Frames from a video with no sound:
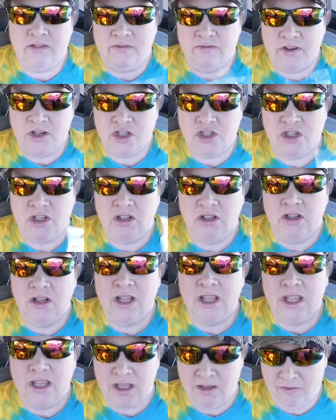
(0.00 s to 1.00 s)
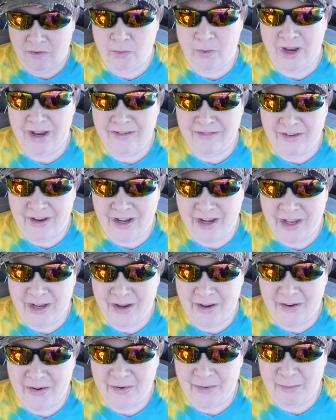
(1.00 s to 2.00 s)
official giveaway
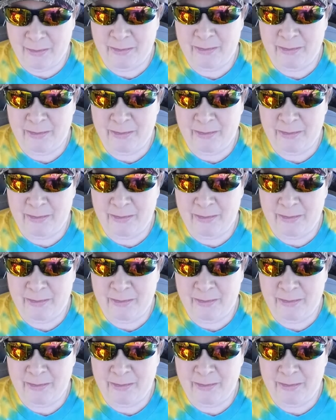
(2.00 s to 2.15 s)
video